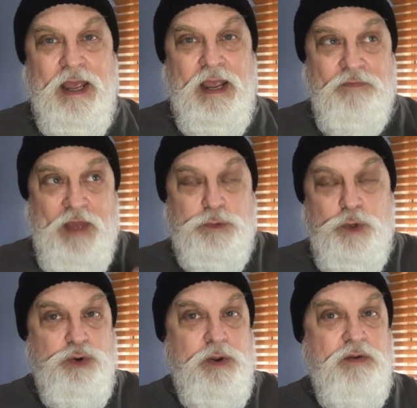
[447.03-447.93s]
If that's
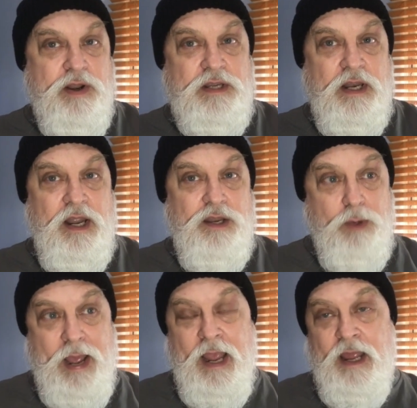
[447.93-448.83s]
what you're interested in, you'll
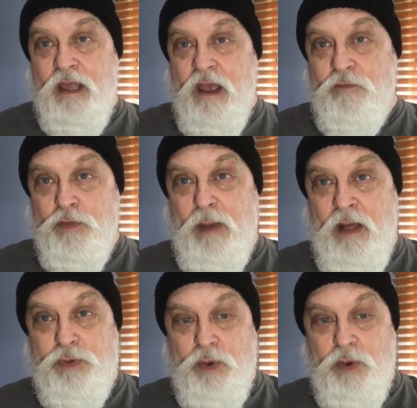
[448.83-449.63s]
hang in there for the month.